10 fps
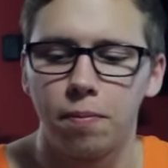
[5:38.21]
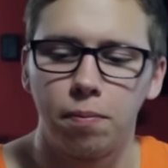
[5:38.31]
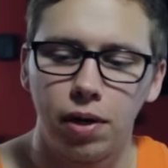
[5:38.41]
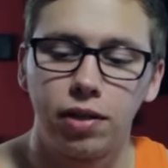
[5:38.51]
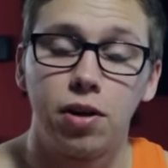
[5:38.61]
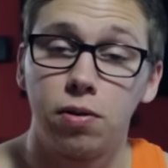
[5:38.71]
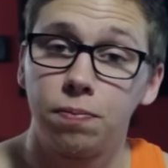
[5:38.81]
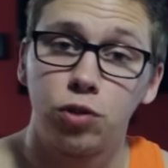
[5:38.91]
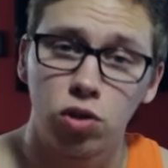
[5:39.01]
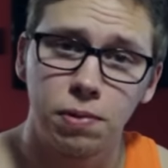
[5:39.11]
But,
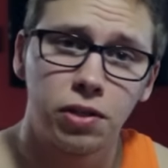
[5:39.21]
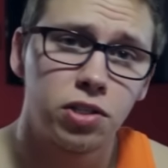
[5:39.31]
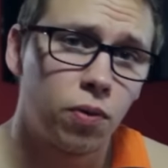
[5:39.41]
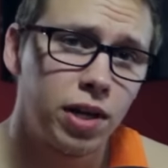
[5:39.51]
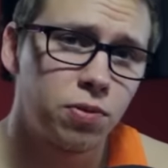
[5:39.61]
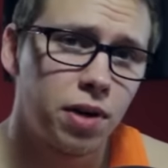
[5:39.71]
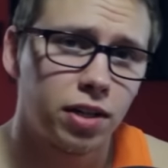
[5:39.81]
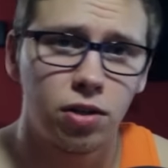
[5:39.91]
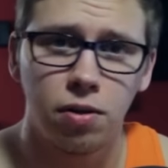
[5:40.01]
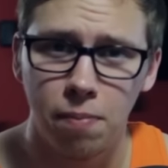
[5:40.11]
George Miller's a great
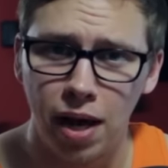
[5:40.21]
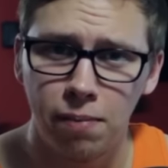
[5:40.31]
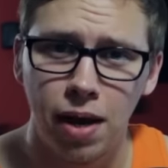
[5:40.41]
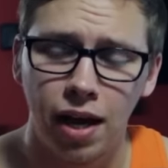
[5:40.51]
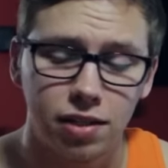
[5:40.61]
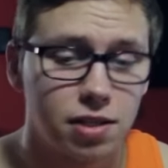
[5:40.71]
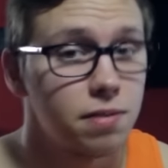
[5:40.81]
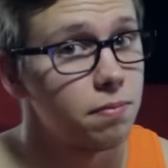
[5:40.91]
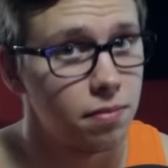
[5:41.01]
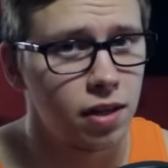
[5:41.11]
director, Mad Max,
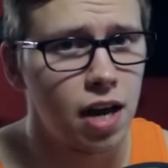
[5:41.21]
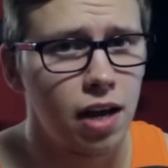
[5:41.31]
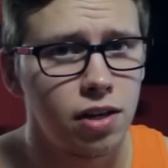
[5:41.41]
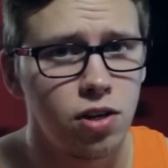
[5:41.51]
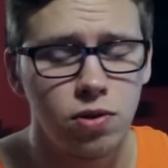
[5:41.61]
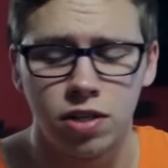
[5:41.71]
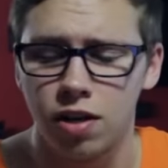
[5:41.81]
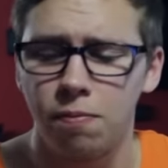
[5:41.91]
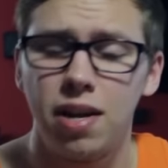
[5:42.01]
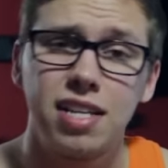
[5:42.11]
the guy can do his
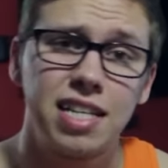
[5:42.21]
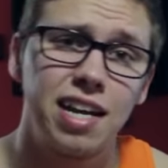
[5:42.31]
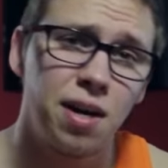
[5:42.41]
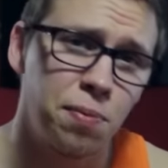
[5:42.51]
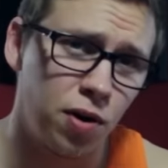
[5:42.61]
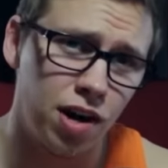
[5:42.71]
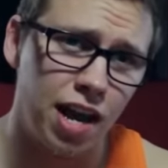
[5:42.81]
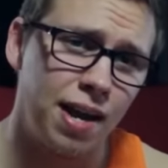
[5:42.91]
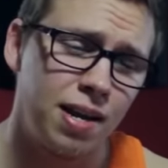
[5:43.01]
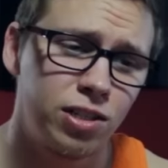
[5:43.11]
stuff, but he is getting up there in
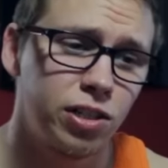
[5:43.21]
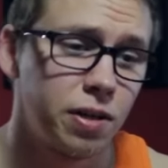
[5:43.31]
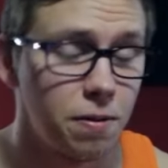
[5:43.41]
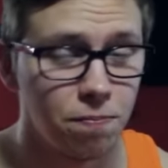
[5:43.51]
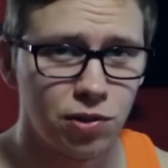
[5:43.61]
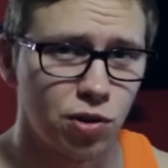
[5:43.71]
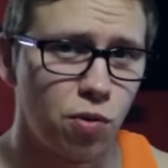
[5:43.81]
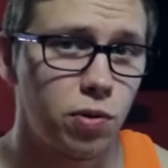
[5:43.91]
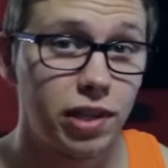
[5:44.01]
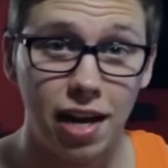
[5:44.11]
age. So
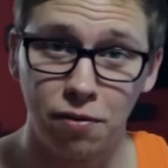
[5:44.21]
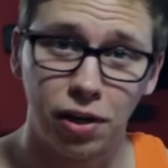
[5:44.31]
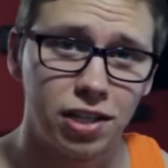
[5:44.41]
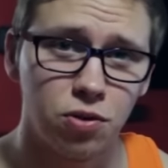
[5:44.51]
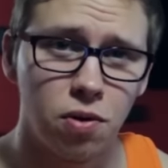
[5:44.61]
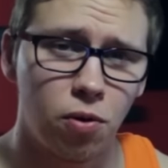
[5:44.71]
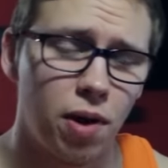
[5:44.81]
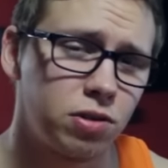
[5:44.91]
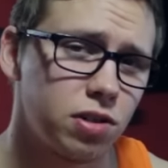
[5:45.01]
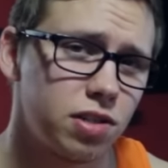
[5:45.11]
would they ever get to him
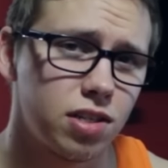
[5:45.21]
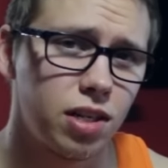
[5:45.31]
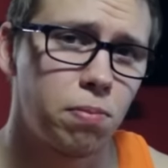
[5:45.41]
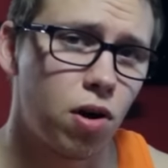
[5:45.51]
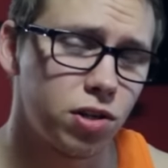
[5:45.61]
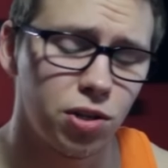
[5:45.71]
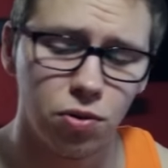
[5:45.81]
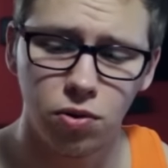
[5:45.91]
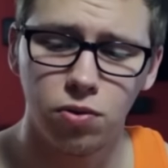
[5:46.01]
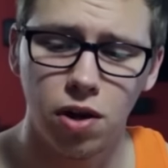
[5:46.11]
around Justice League Part
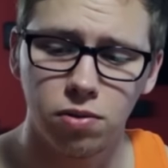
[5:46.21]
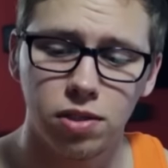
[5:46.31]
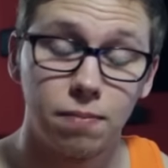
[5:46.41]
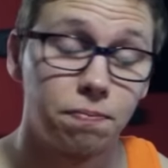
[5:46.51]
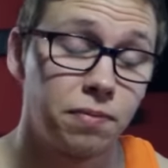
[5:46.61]
2? Who knows?